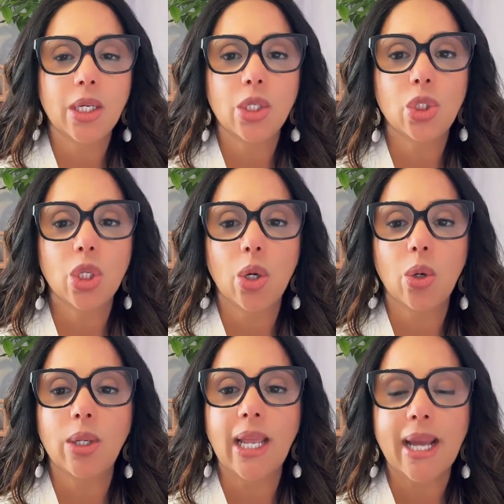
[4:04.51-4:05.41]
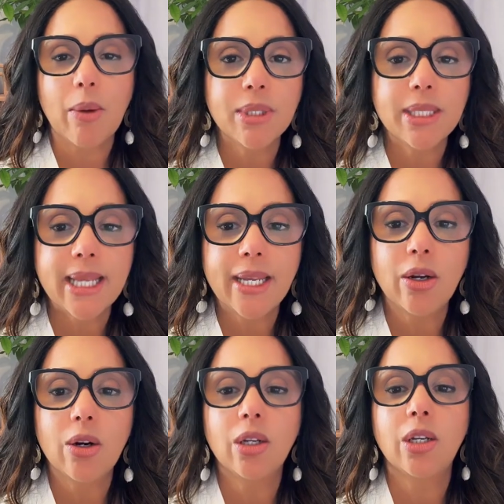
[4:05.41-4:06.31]
So like I was saying
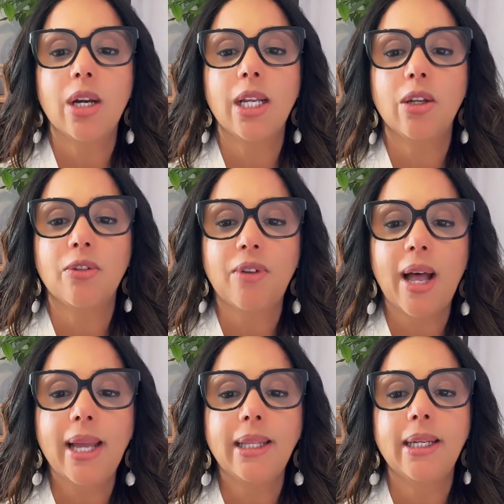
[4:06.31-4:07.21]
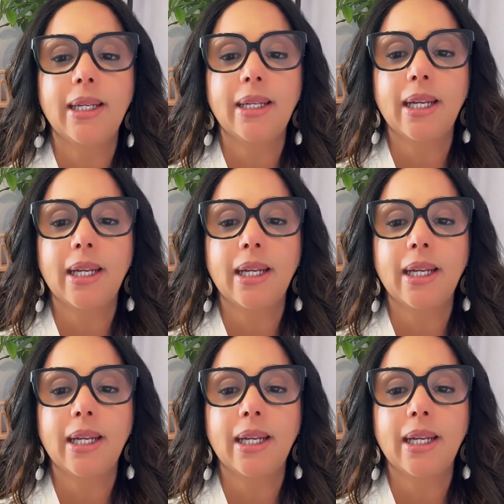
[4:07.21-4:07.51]
earlier, hello, Violet.